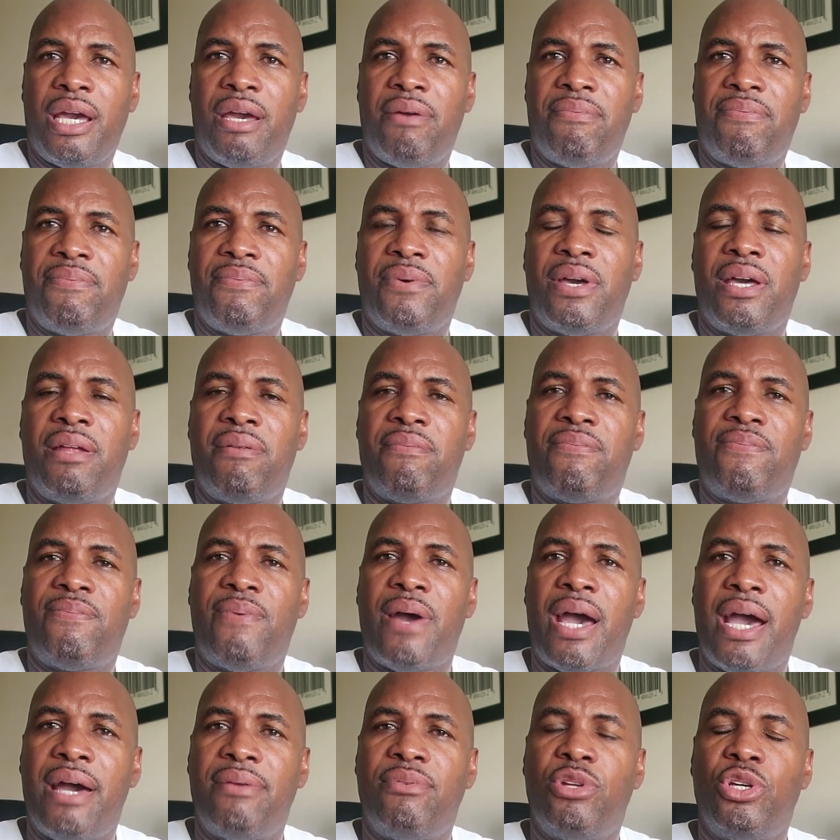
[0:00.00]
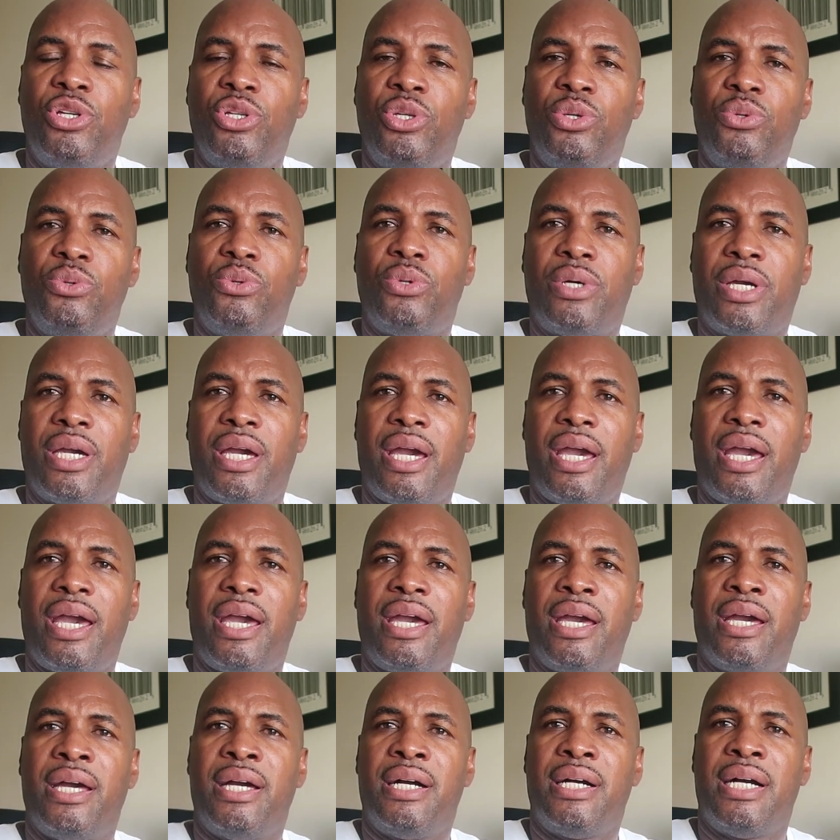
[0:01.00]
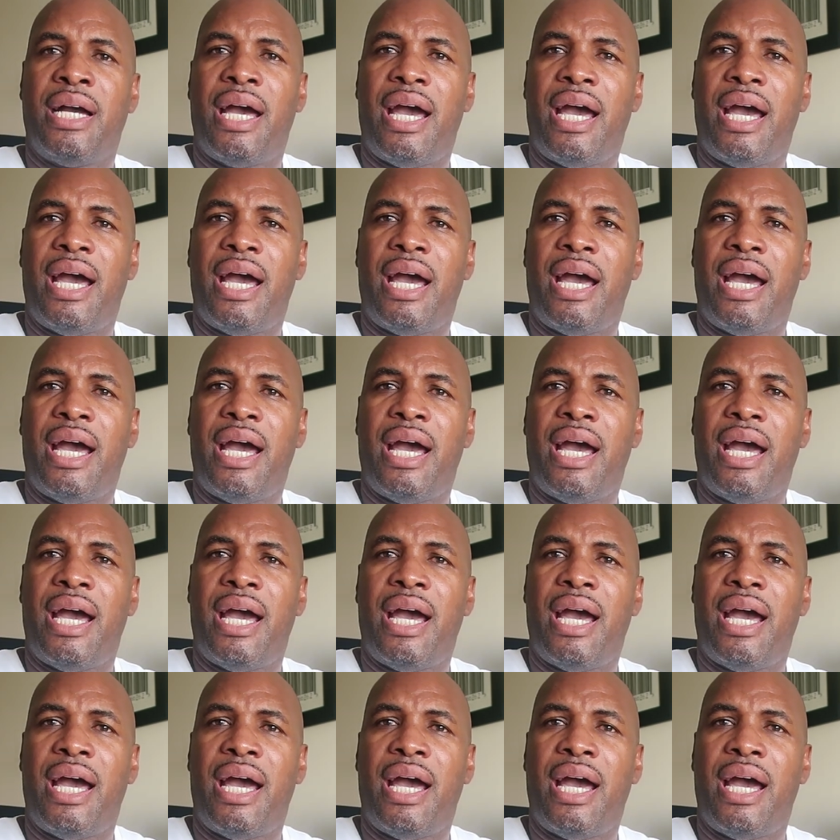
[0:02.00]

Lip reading: if in fact the UK